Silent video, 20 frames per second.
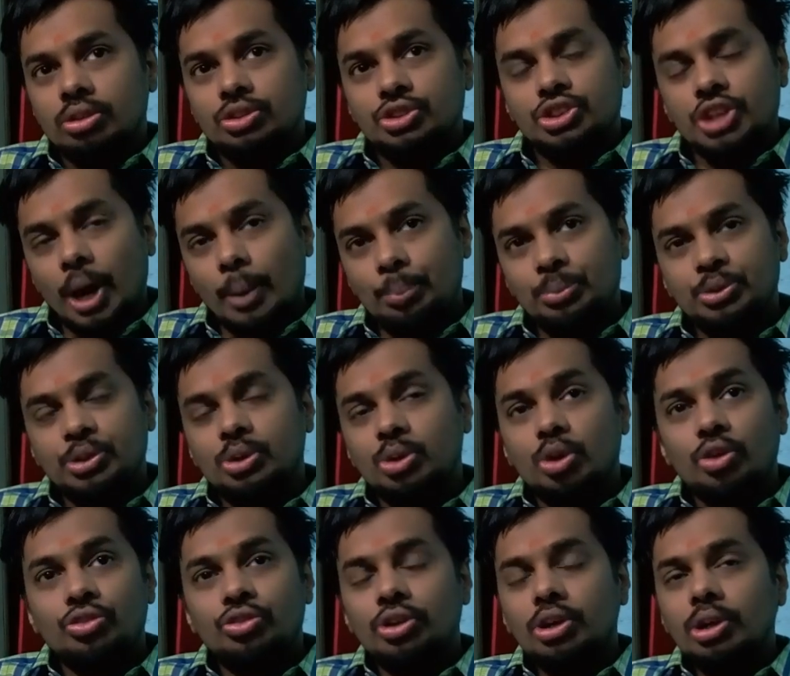
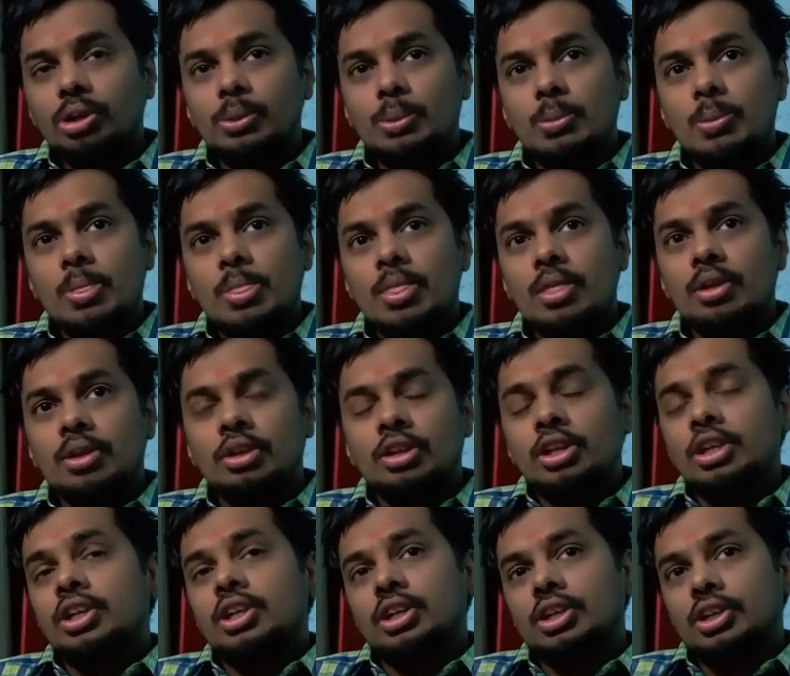chapter of a
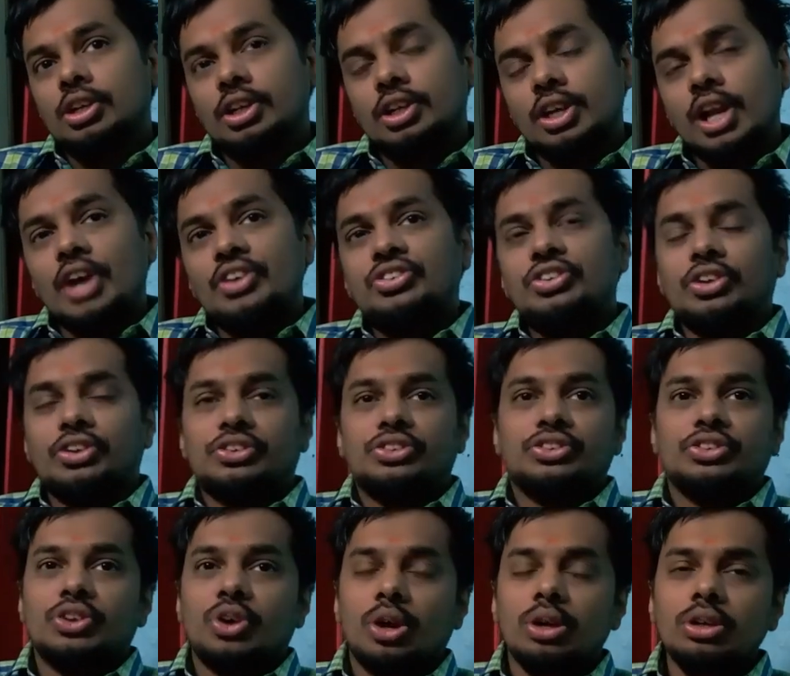
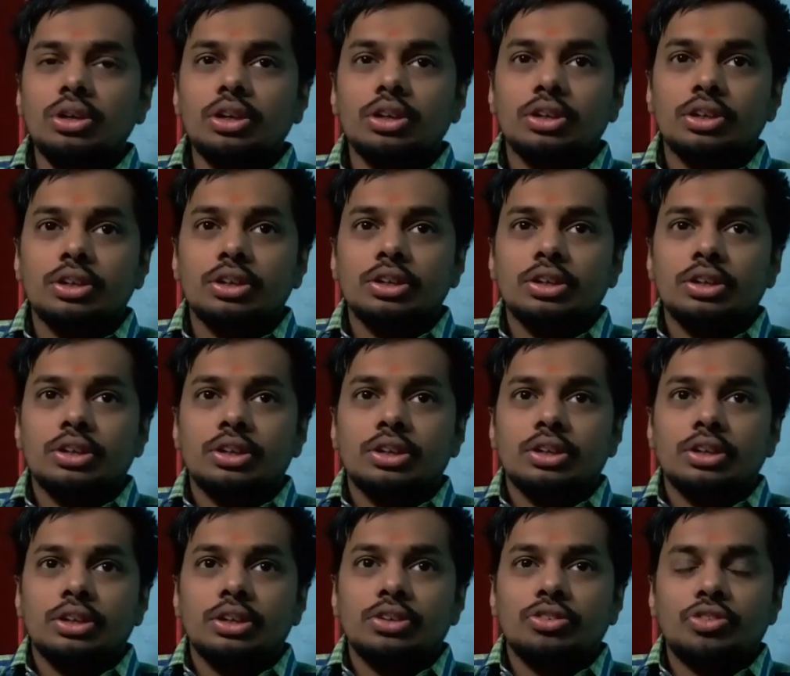classics called
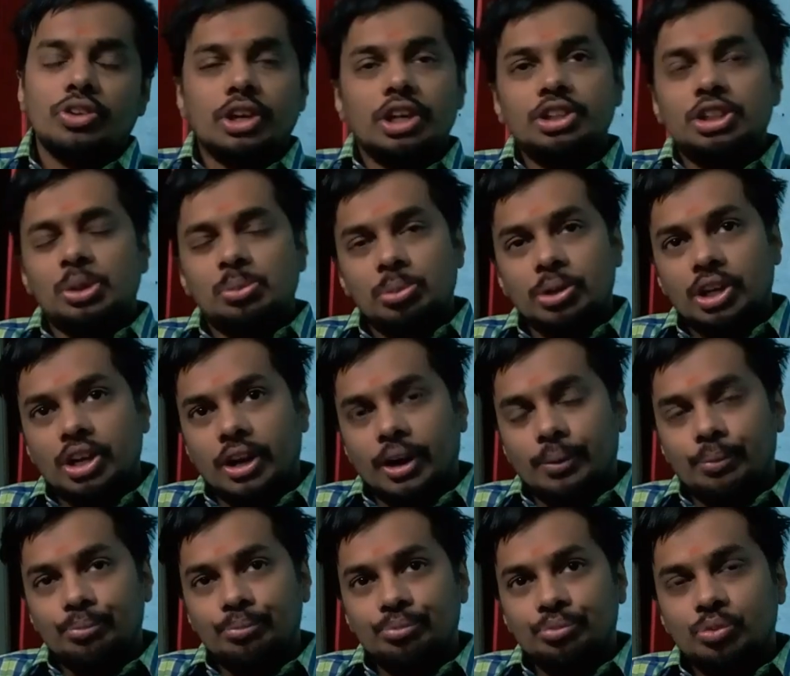
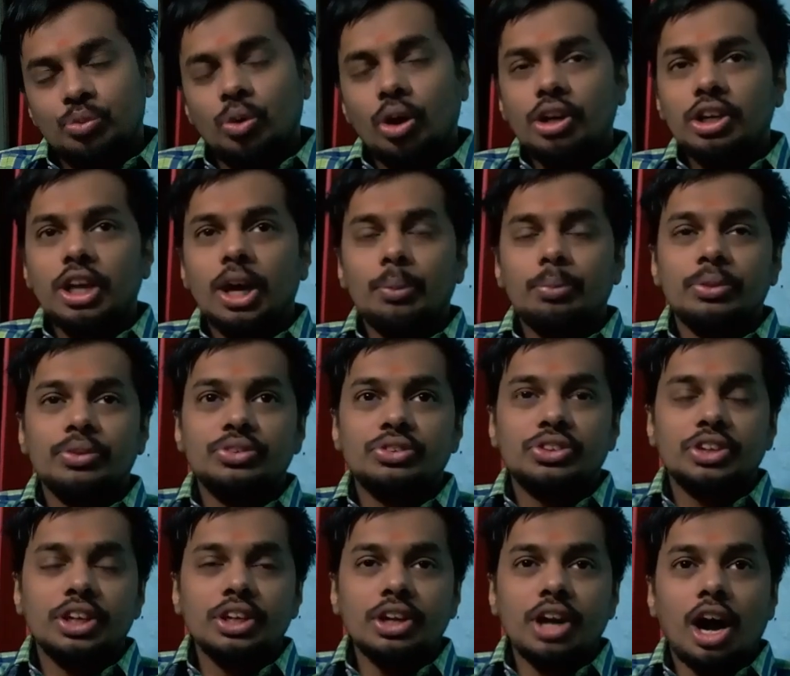Faladipika. What
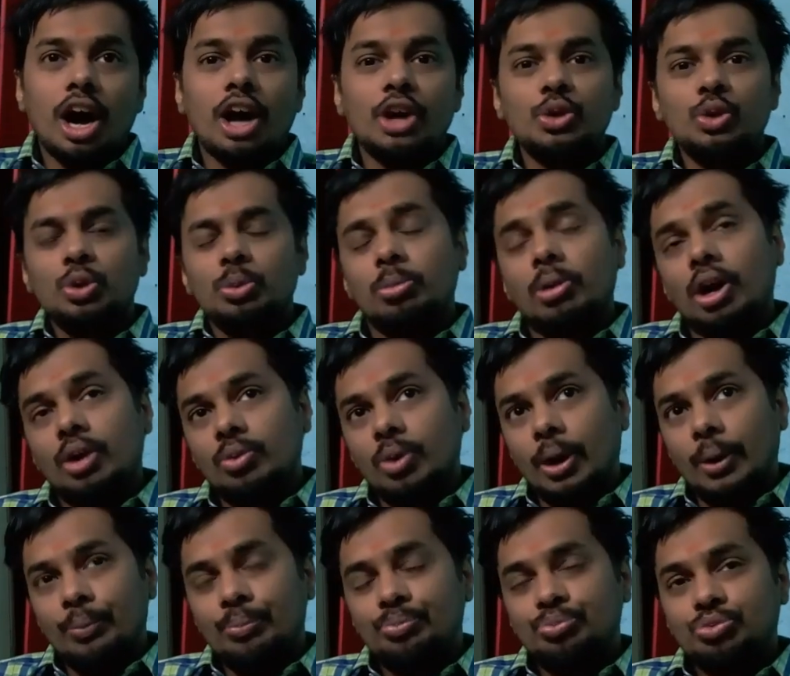happens there?
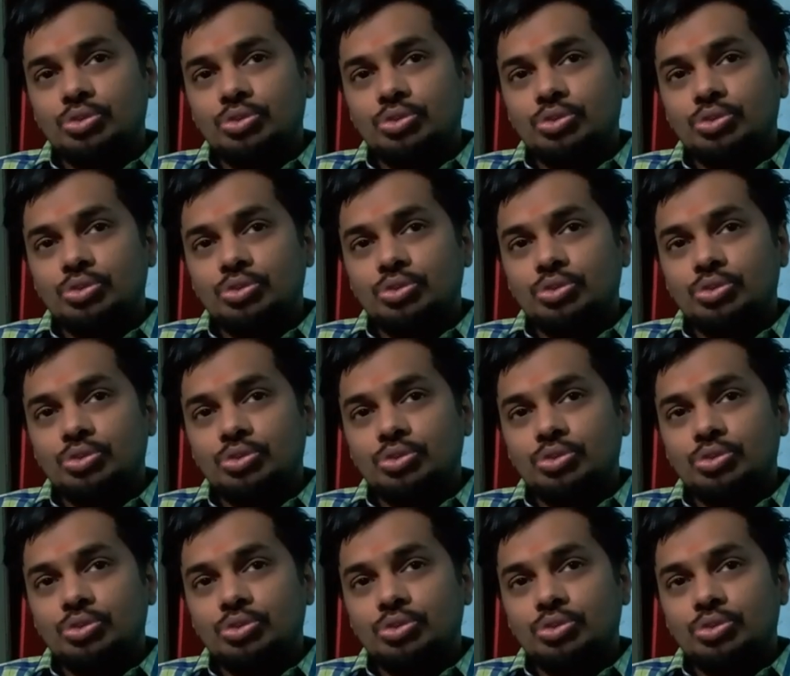Ayurbhava.